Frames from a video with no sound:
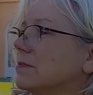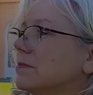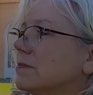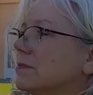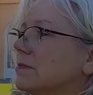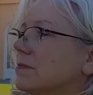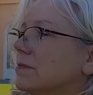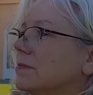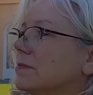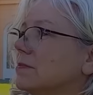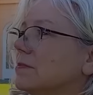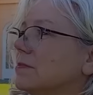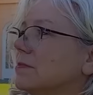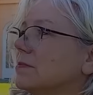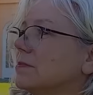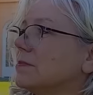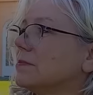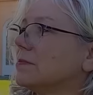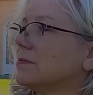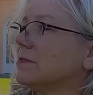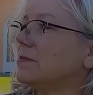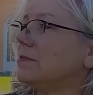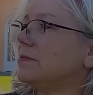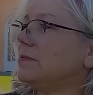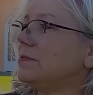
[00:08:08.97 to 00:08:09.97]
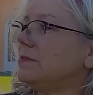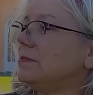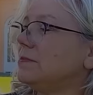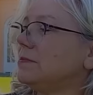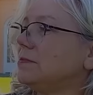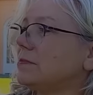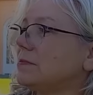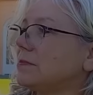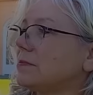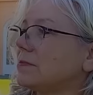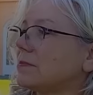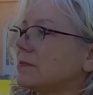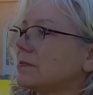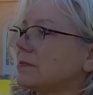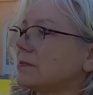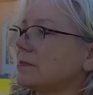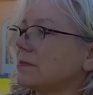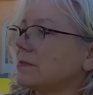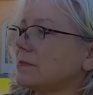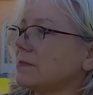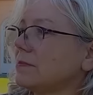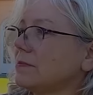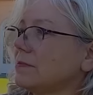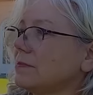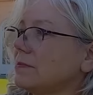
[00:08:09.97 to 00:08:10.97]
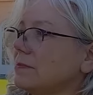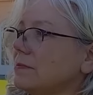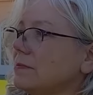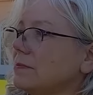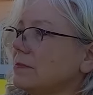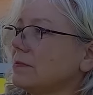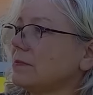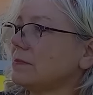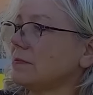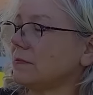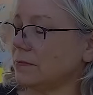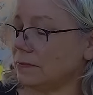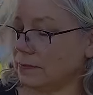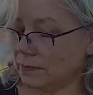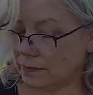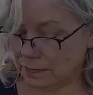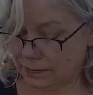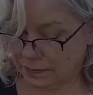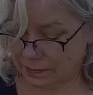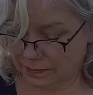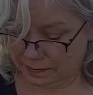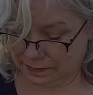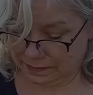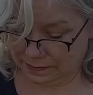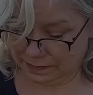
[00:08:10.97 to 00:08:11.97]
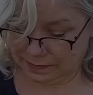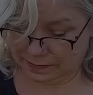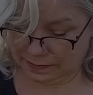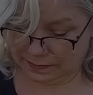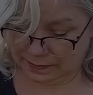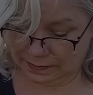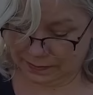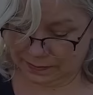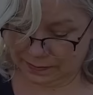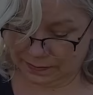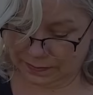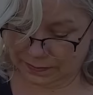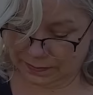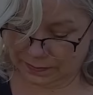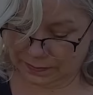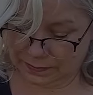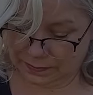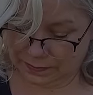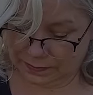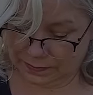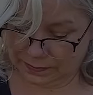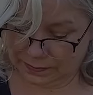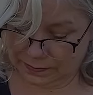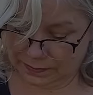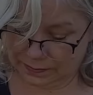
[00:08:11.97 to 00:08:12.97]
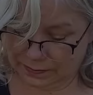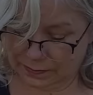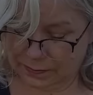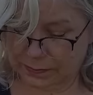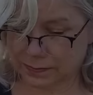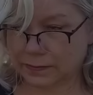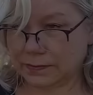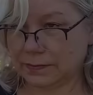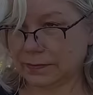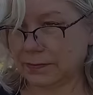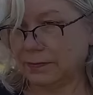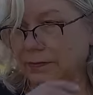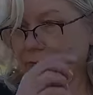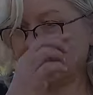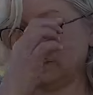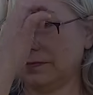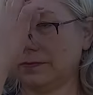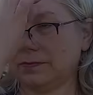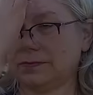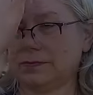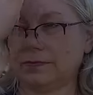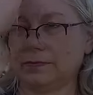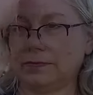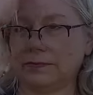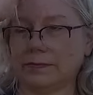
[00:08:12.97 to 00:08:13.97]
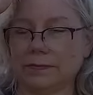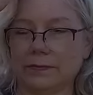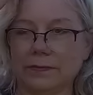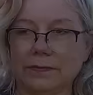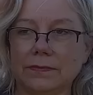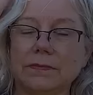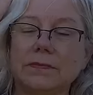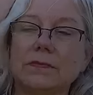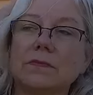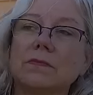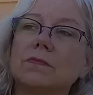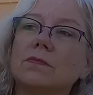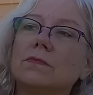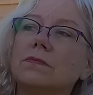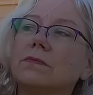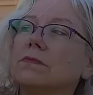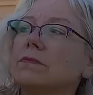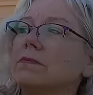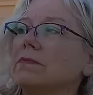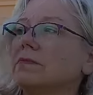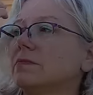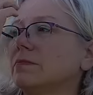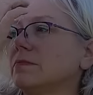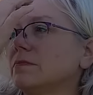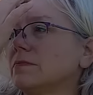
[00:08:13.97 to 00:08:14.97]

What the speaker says: No words are spoken by the person on screen.